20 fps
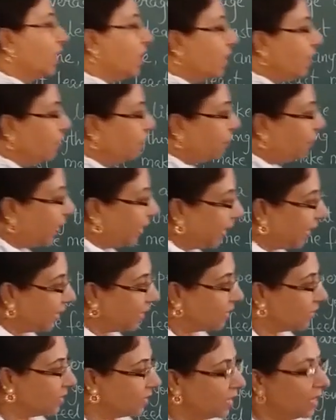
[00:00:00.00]
he
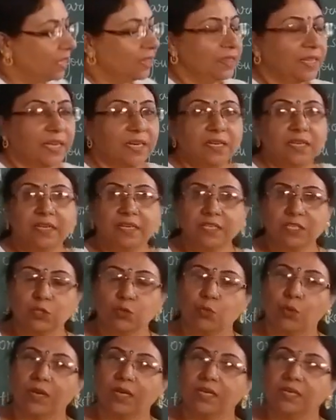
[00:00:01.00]
finds that his
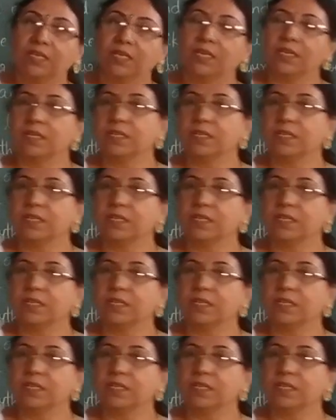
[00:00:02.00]
quality